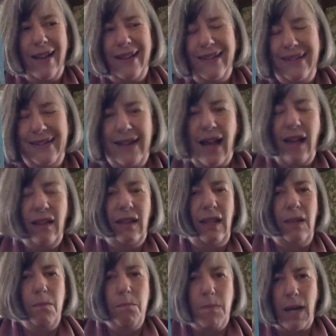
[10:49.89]

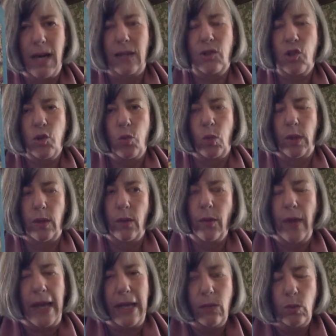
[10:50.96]
Nothing much will.
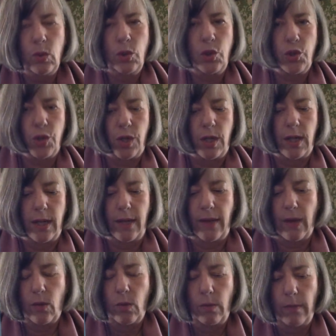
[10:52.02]
They will try.
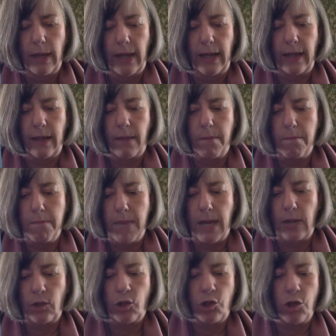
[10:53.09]
They will make
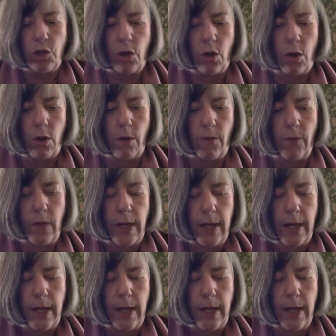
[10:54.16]
much of